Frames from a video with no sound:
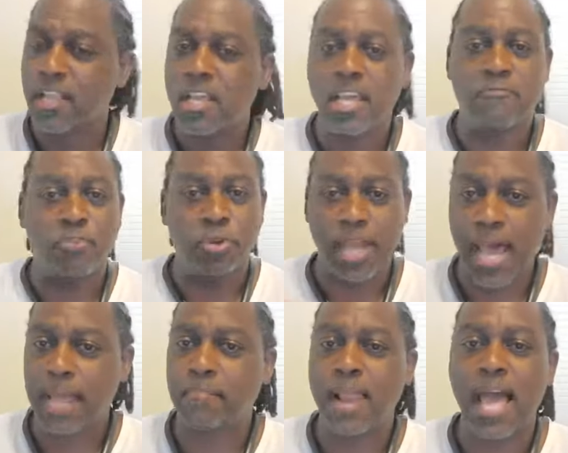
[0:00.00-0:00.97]
If you're
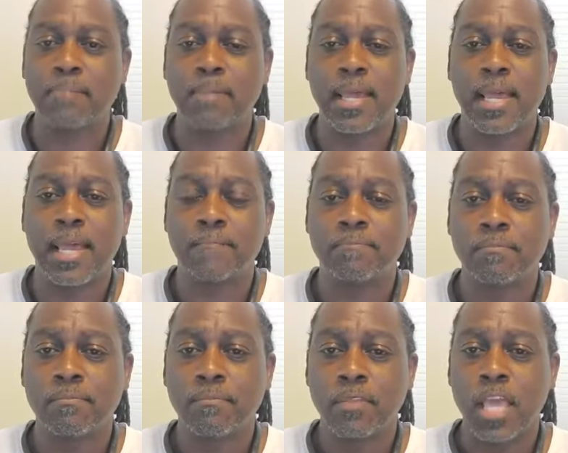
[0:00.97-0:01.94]
not a black man,
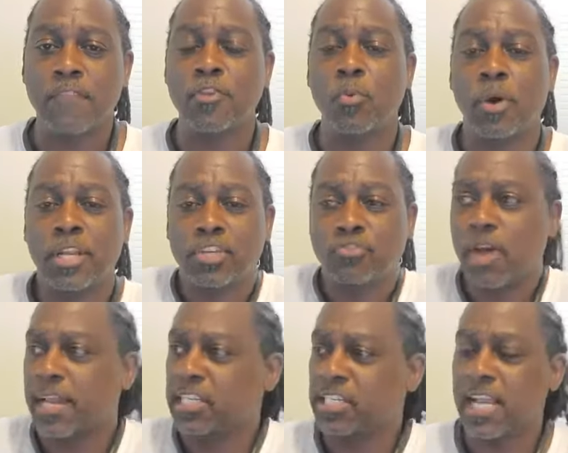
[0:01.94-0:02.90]
if you want to
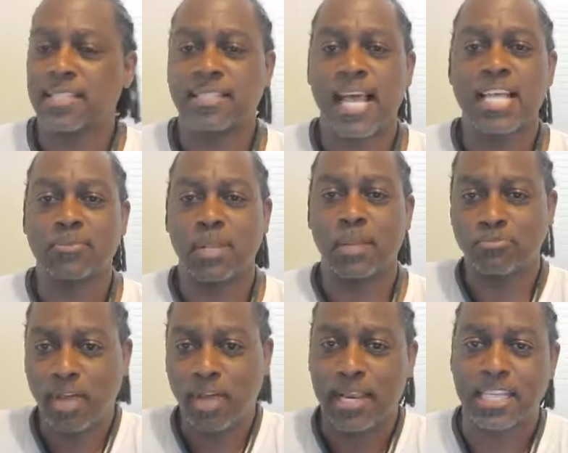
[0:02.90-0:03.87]
try to chastise what I'm
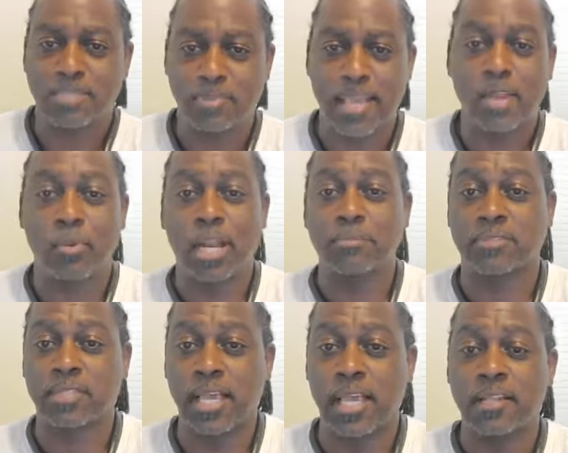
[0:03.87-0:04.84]
trying to explain and what I'm
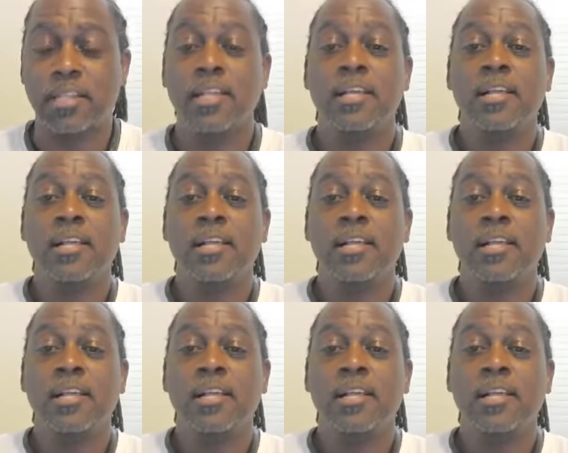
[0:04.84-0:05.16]
saying,